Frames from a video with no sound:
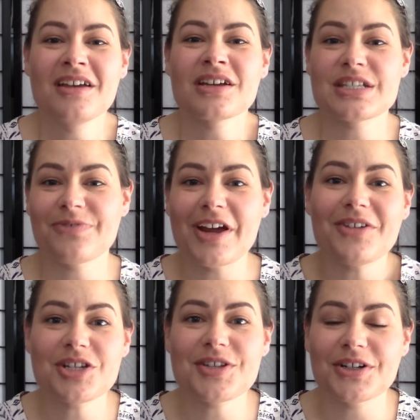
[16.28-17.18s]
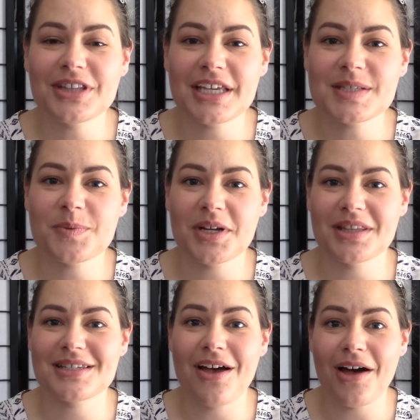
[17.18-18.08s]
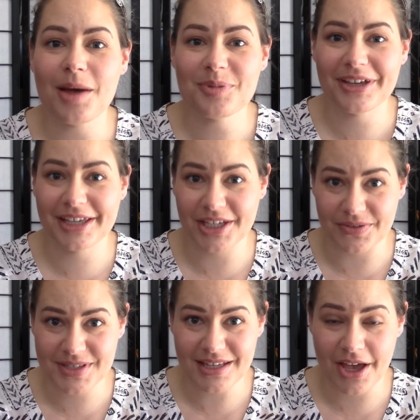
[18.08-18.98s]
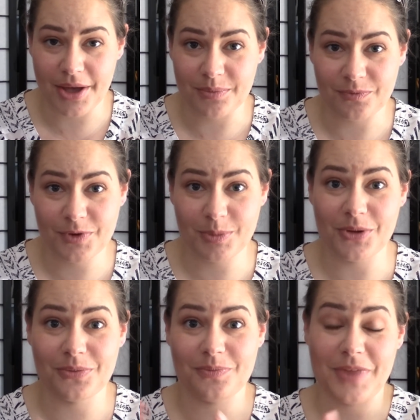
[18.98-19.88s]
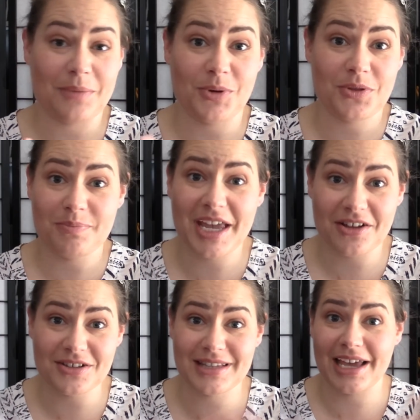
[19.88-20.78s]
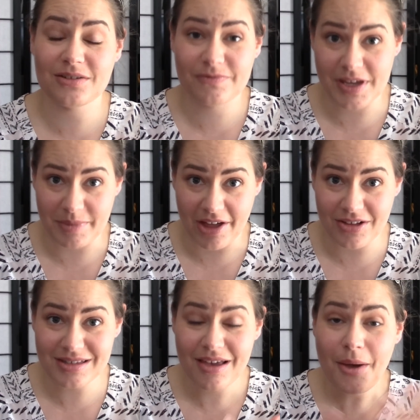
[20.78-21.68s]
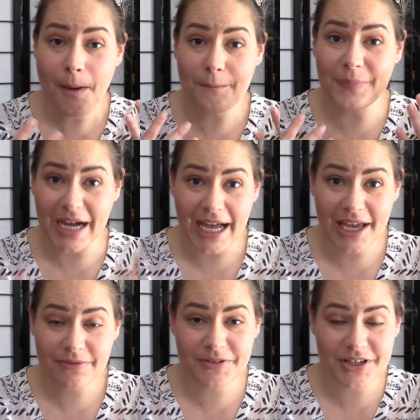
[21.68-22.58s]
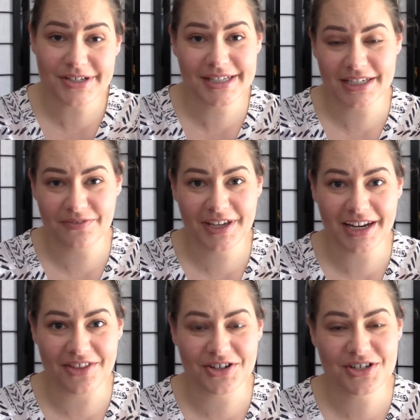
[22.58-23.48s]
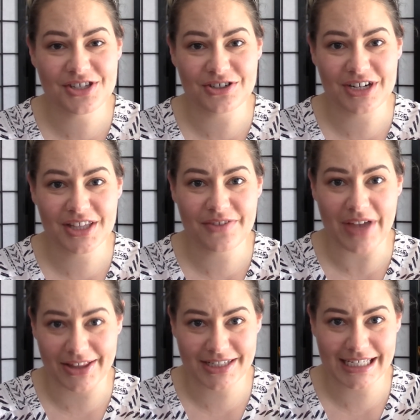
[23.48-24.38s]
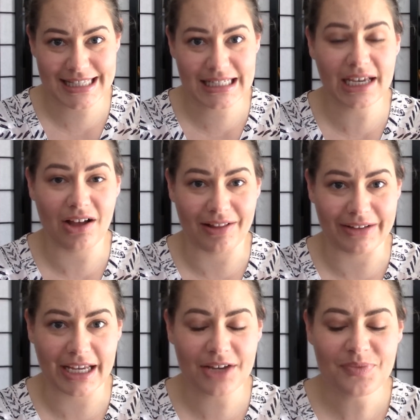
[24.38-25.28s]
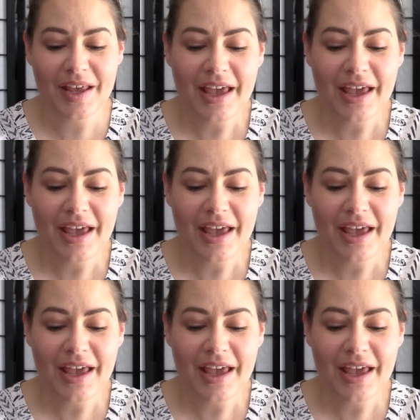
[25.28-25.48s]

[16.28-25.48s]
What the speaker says: because fragrance certainly is one of the top gifts for both males and females buy for their significant others during the Valentine's Day holiday.